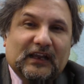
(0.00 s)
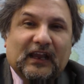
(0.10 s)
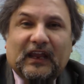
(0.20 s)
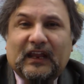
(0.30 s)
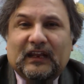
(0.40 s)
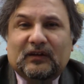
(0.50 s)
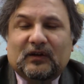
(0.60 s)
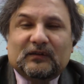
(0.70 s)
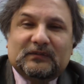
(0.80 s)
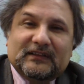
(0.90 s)
and a
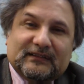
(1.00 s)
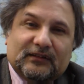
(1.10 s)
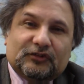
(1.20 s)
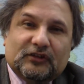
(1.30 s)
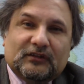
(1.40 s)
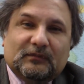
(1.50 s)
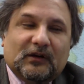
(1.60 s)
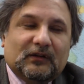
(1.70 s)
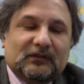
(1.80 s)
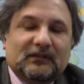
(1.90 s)
lot of discussion
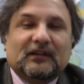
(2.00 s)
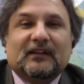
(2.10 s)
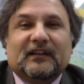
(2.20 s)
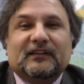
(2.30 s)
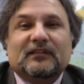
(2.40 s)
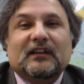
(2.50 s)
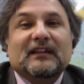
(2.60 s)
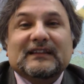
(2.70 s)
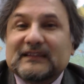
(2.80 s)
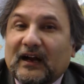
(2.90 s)
about learning
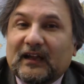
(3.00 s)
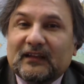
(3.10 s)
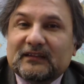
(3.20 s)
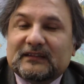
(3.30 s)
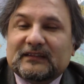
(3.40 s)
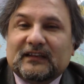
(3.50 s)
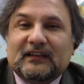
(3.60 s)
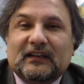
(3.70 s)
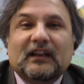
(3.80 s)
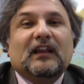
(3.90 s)
styles
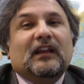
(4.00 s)
and